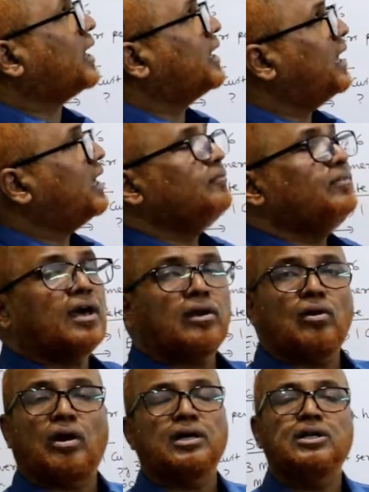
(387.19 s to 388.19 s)
again we
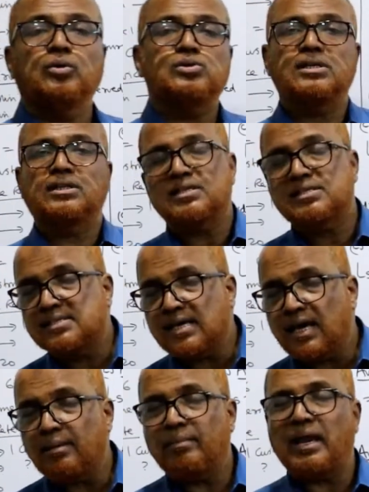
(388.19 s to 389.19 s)
are not using the
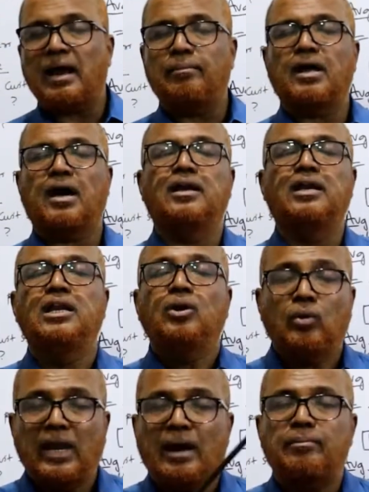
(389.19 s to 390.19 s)
same lambda.
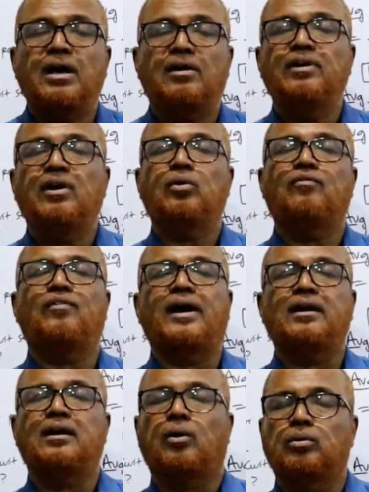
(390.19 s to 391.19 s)
New lambda we have to
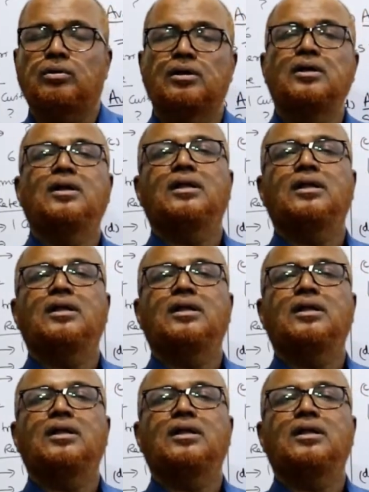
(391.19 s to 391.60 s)
find out.